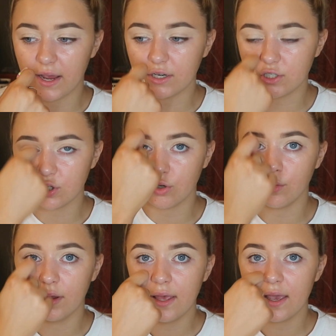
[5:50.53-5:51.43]
I
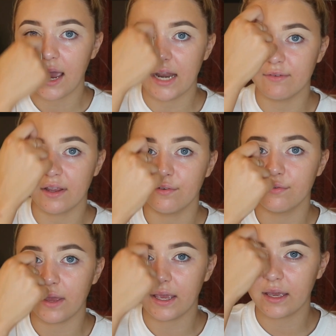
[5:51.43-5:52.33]
do kind of like
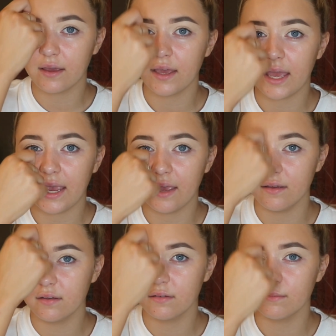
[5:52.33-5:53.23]
fake hair,